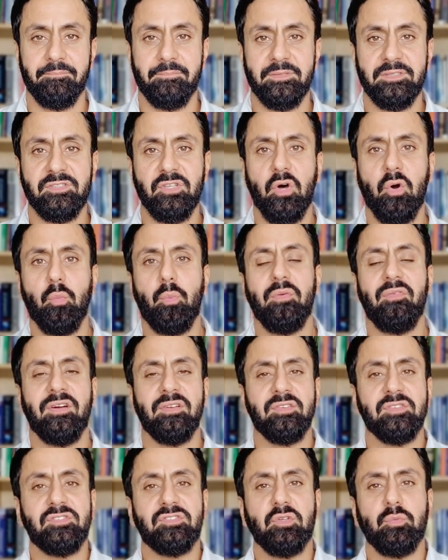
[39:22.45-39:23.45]
So we've
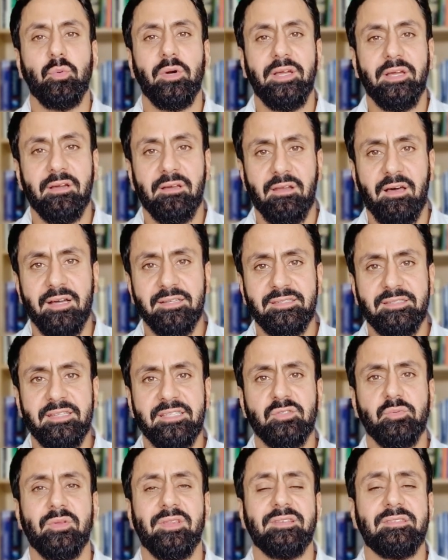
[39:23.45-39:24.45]
understood what ikhlas
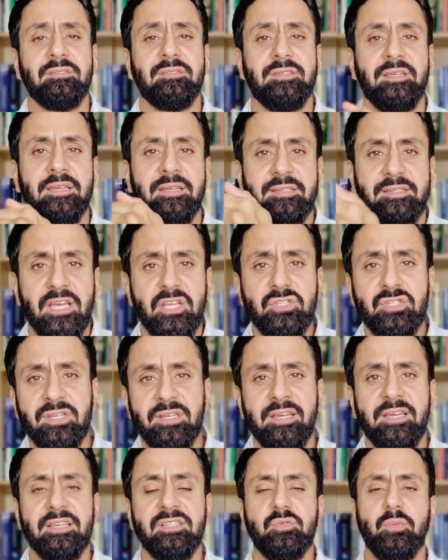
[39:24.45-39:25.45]
is, what the sincere
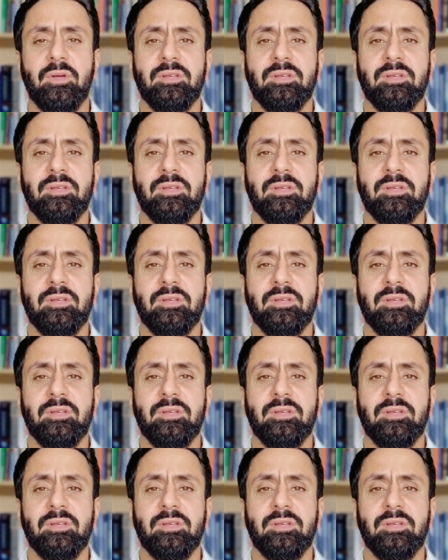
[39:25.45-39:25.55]
intention is.